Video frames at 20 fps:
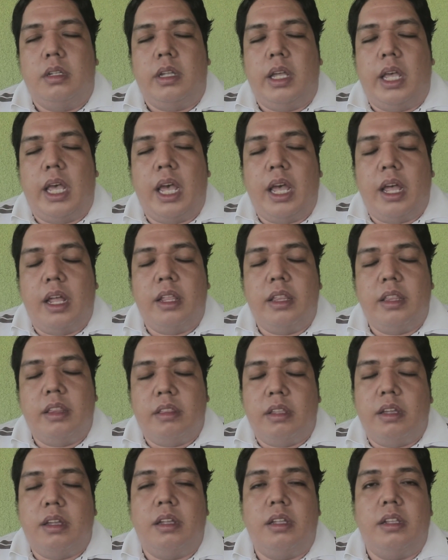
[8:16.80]
And
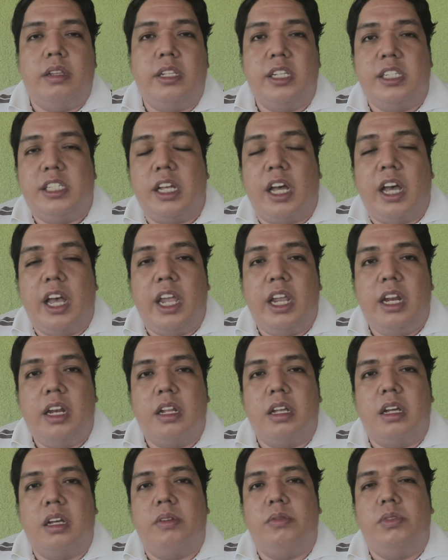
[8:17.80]
the design
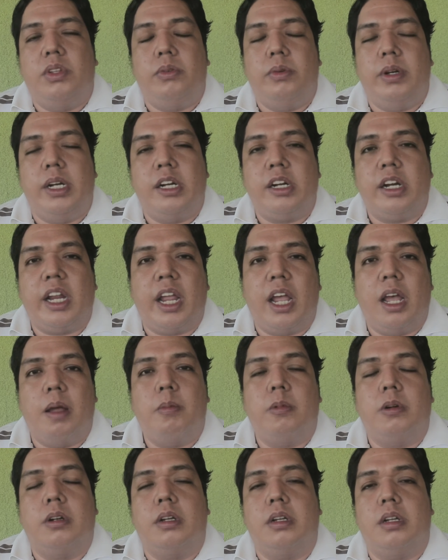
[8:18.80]
of the rear
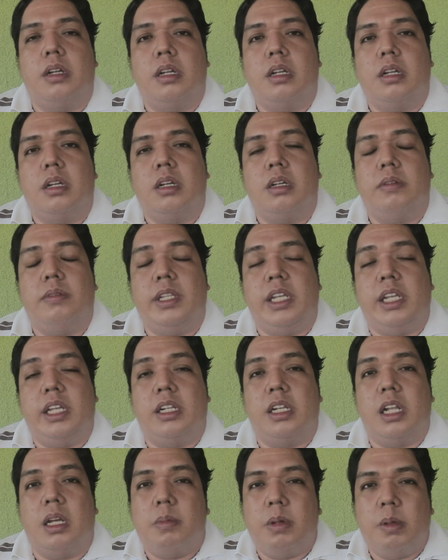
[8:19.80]
camera of the
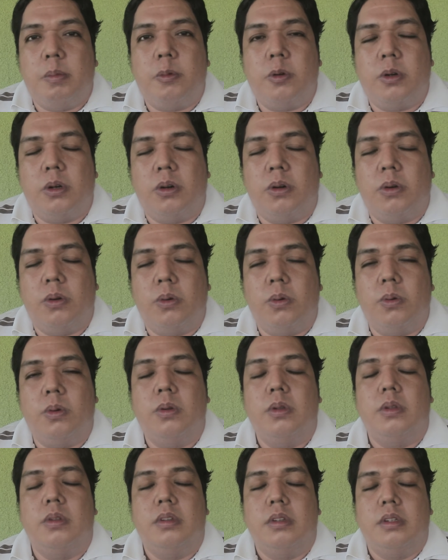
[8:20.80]
11 Pro
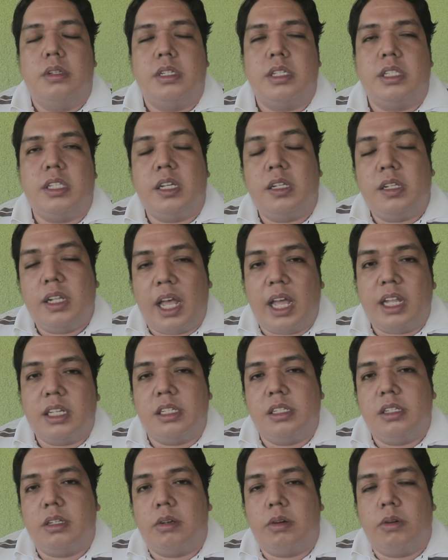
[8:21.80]
still
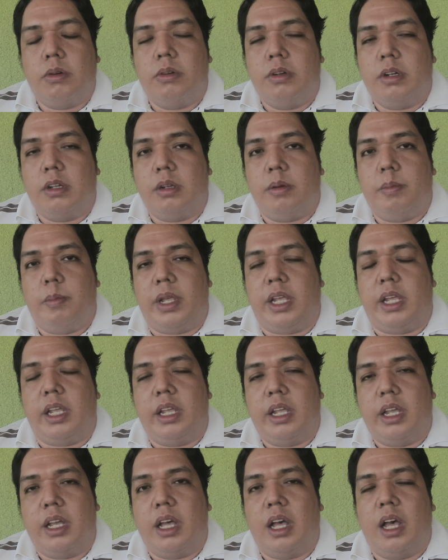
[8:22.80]
hasn't grown on me.
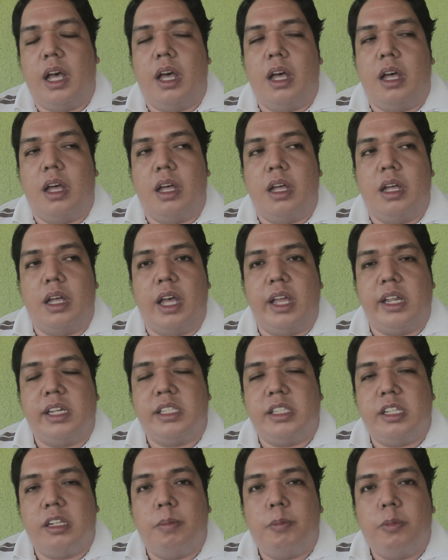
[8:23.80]
I
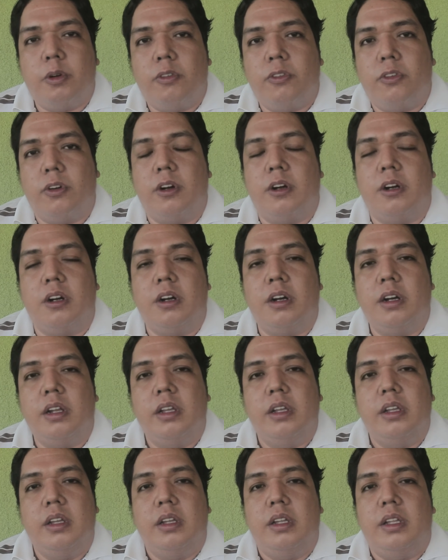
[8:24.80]
still prefer
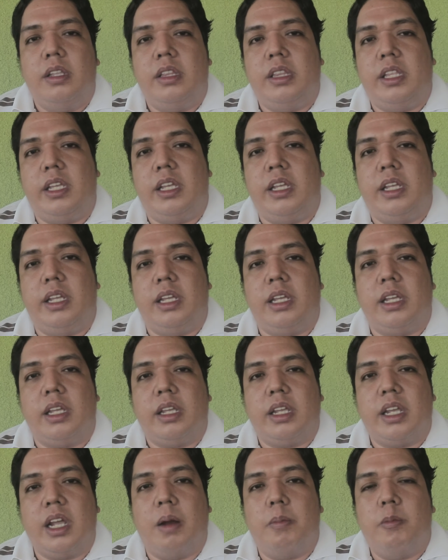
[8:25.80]
the
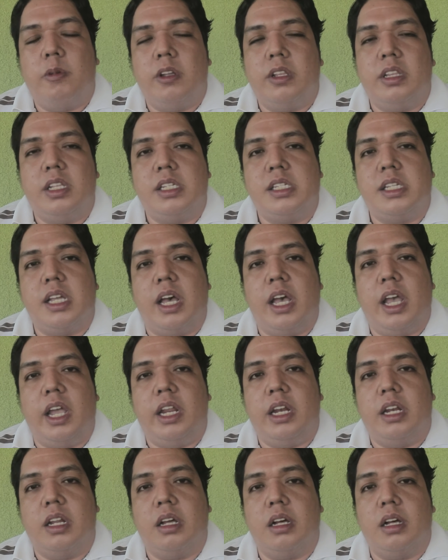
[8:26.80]
camera
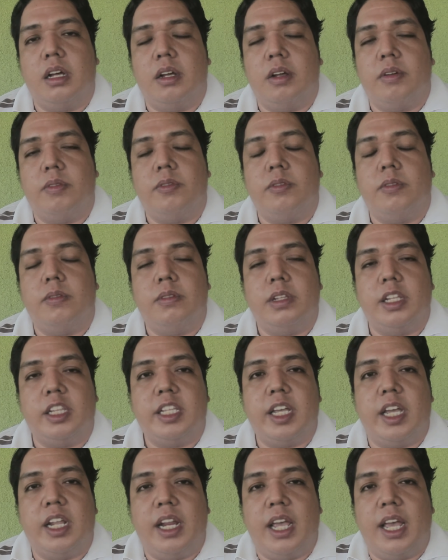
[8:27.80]
design of the
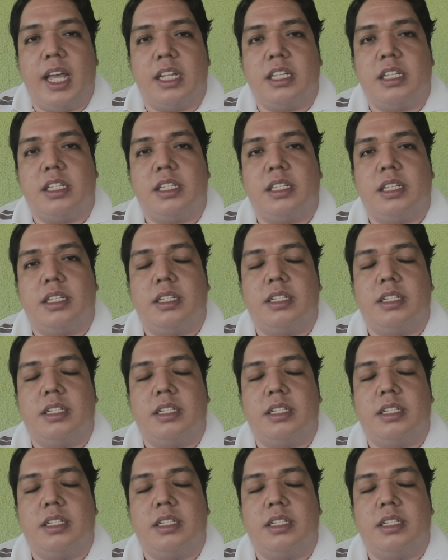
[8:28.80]
XS.